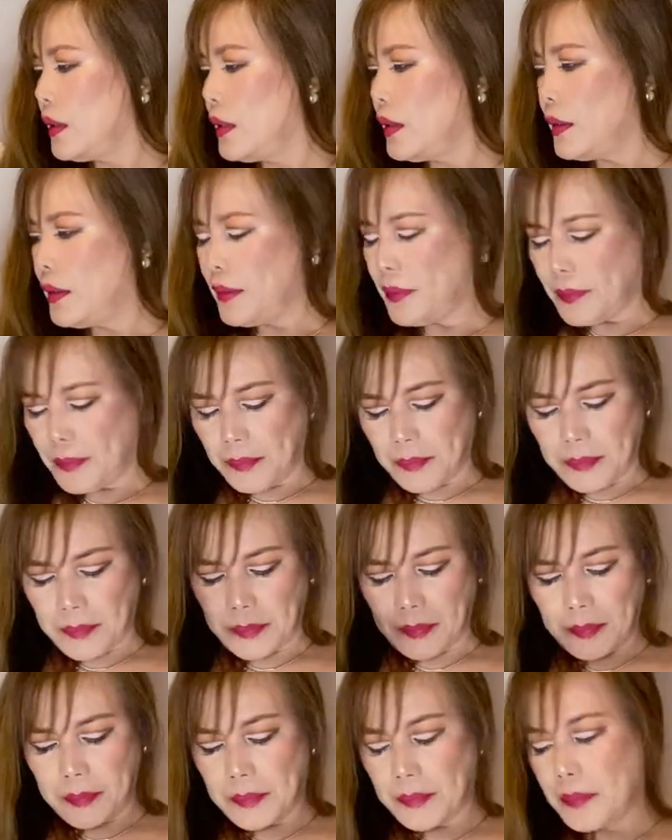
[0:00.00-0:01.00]

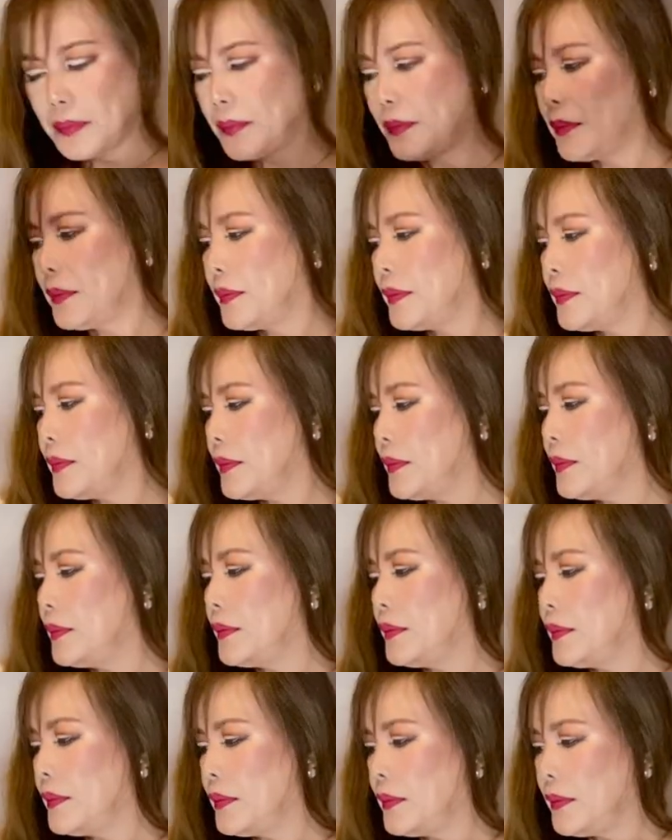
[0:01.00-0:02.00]

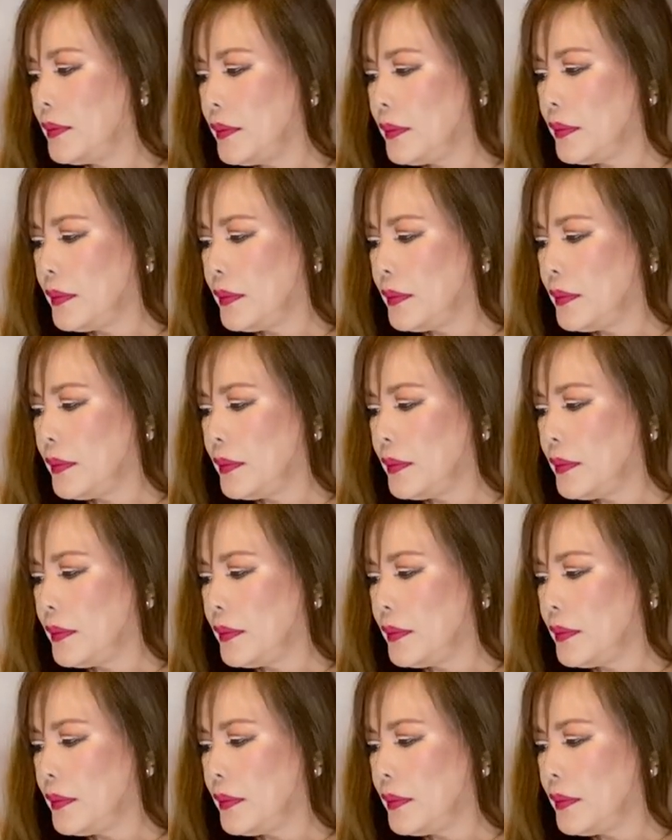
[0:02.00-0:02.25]
Nobody speaks.